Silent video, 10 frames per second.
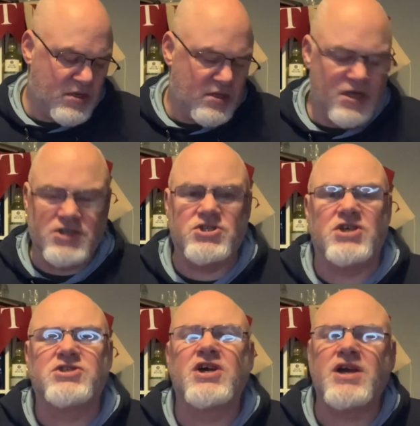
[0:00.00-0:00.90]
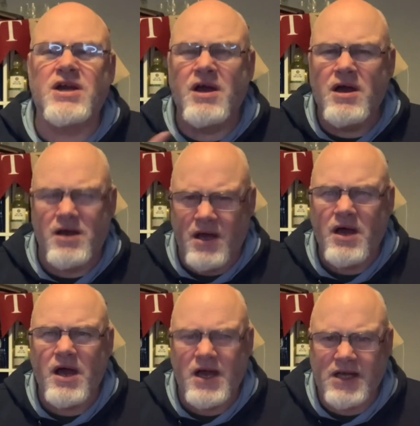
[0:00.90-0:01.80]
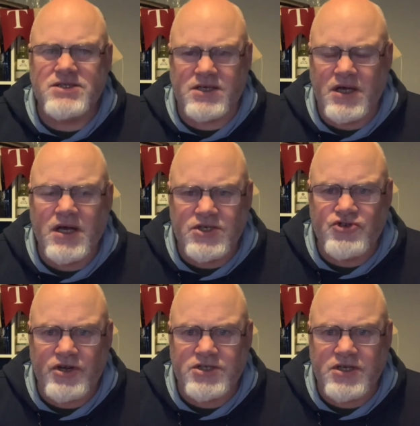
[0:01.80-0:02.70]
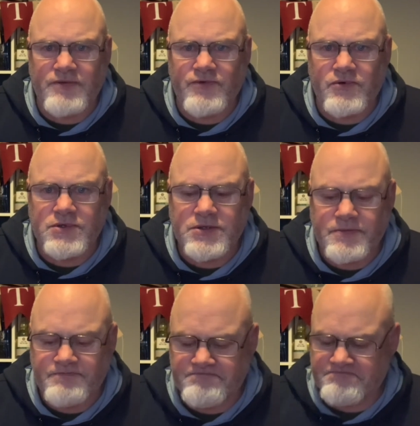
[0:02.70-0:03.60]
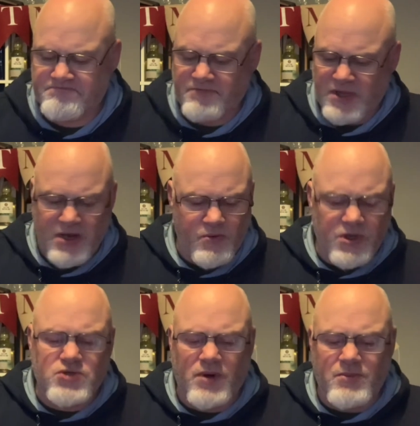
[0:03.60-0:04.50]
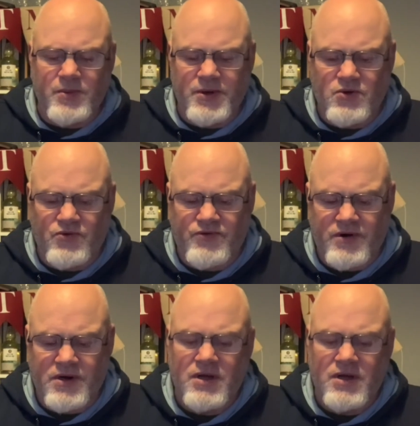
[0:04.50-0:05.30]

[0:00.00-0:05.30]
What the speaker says: Let's just say it's interesting, folks. Which one will we go for?